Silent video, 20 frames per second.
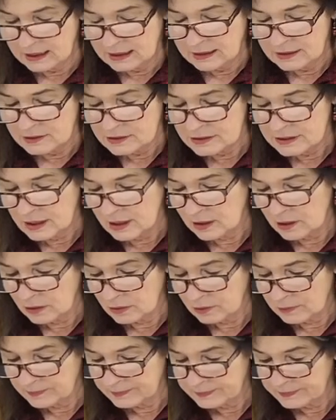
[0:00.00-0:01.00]

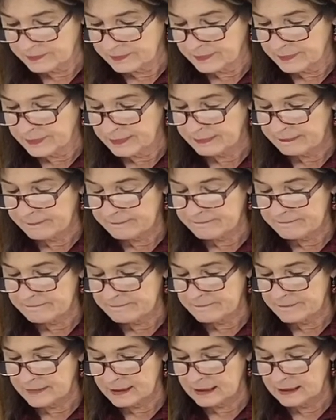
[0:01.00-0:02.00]
So,
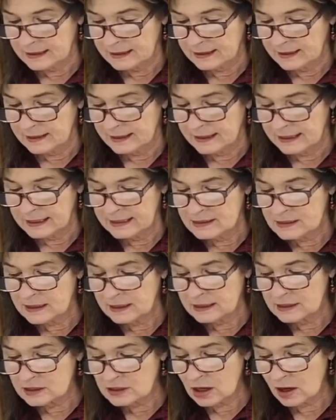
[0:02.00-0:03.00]
he's
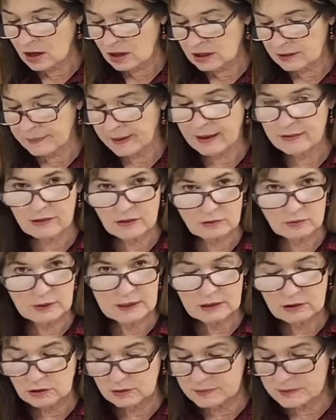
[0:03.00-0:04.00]
going to talk about 3
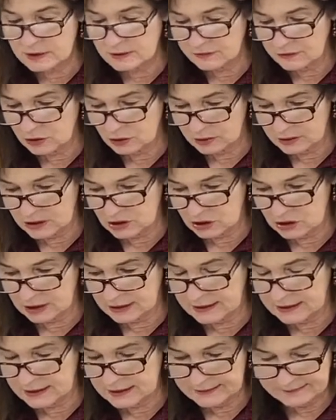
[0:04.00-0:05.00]
groups of
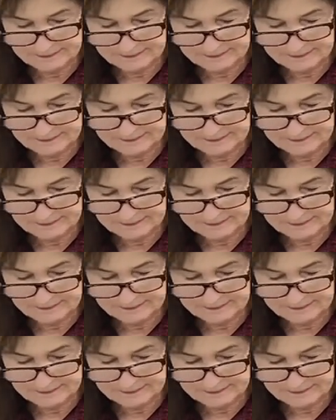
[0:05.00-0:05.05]
Christians